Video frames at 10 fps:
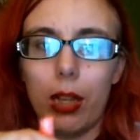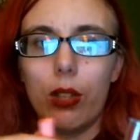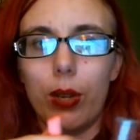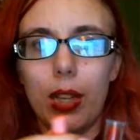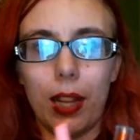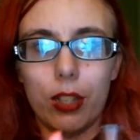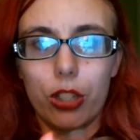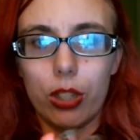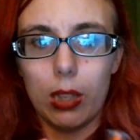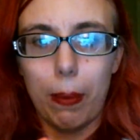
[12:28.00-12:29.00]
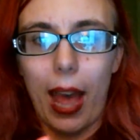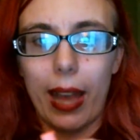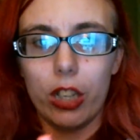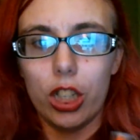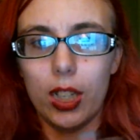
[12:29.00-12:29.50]
by the way. That is just the
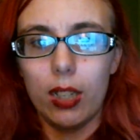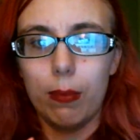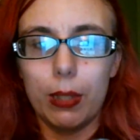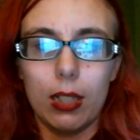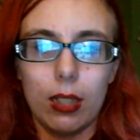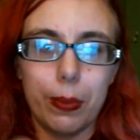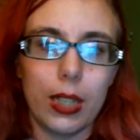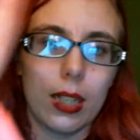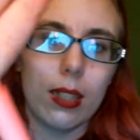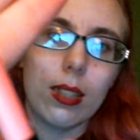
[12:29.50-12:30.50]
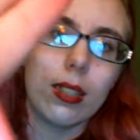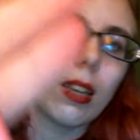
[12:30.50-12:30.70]
packaging, but the lipstick is the